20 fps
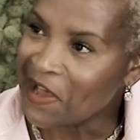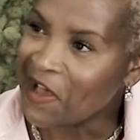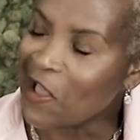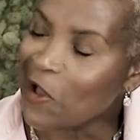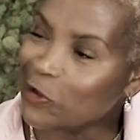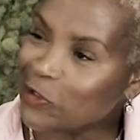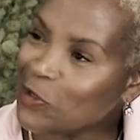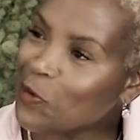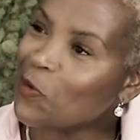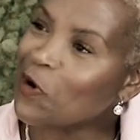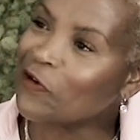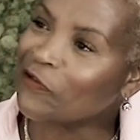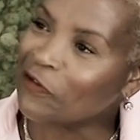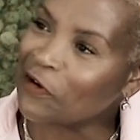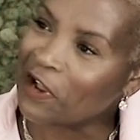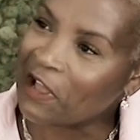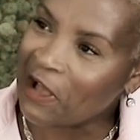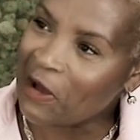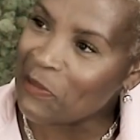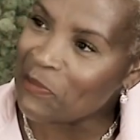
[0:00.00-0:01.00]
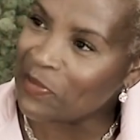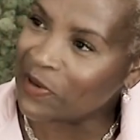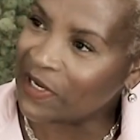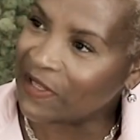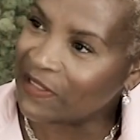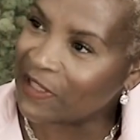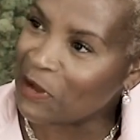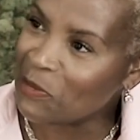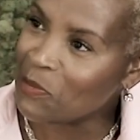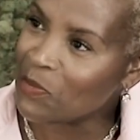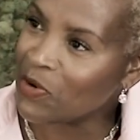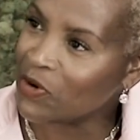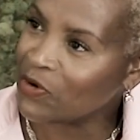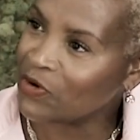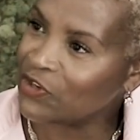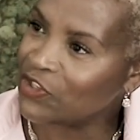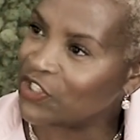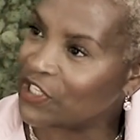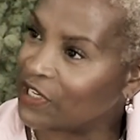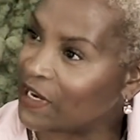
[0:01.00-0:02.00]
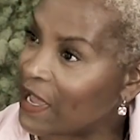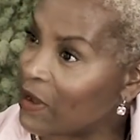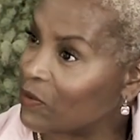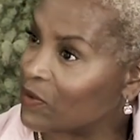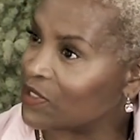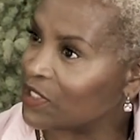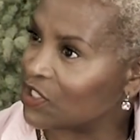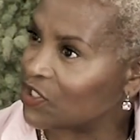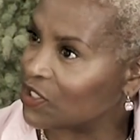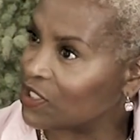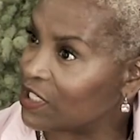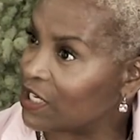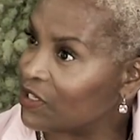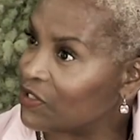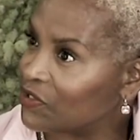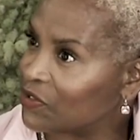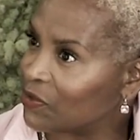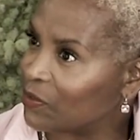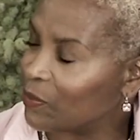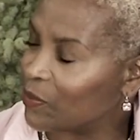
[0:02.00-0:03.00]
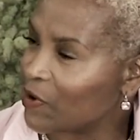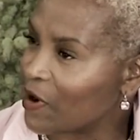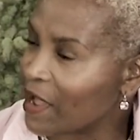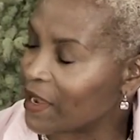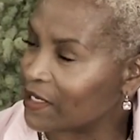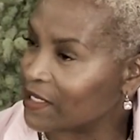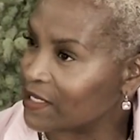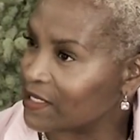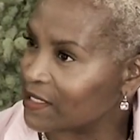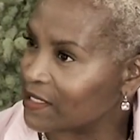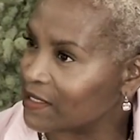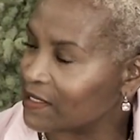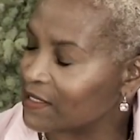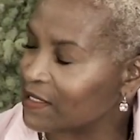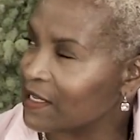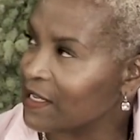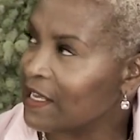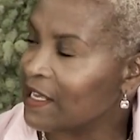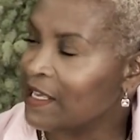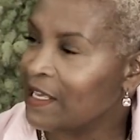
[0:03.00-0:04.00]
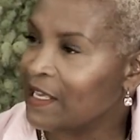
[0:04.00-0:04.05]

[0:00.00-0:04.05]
I also worked for a company that merged and acquisition dental practices.